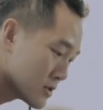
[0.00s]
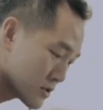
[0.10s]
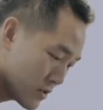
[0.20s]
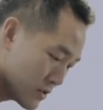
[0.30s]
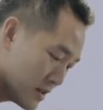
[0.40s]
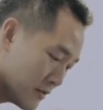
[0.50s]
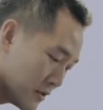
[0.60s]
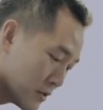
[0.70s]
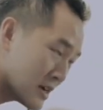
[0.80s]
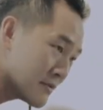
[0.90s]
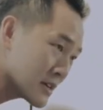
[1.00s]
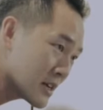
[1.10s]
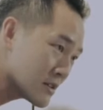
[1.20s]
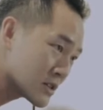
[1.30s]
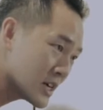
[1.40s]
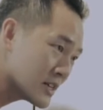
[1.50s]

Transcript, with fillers: So if you ever get a